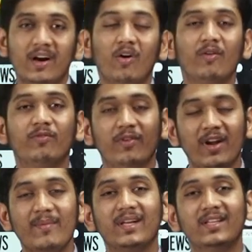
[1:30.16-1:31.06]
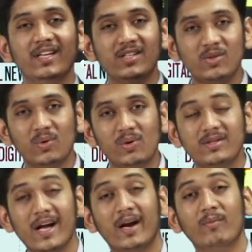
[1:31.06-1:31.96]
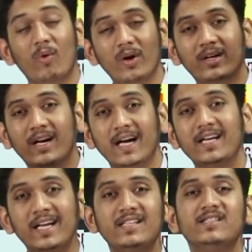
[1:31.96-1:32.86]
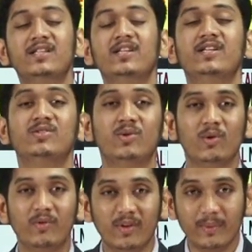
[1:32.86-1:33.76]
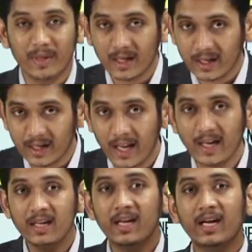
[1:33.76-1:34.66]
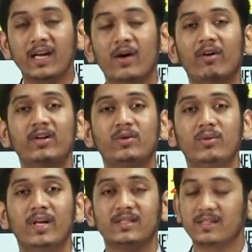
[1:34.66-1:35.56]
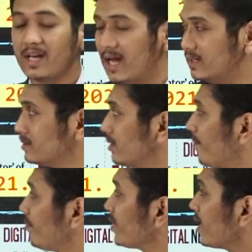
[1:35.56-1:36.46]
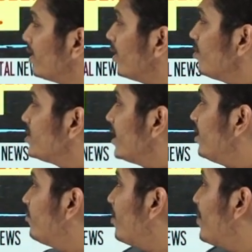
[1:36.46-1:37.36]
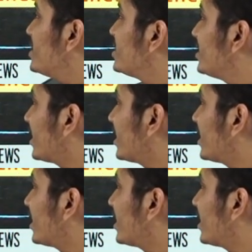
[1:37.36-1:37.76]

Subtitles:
of framing these rules and what contains in these rules, we will be learning in our today's class. Now you see, Information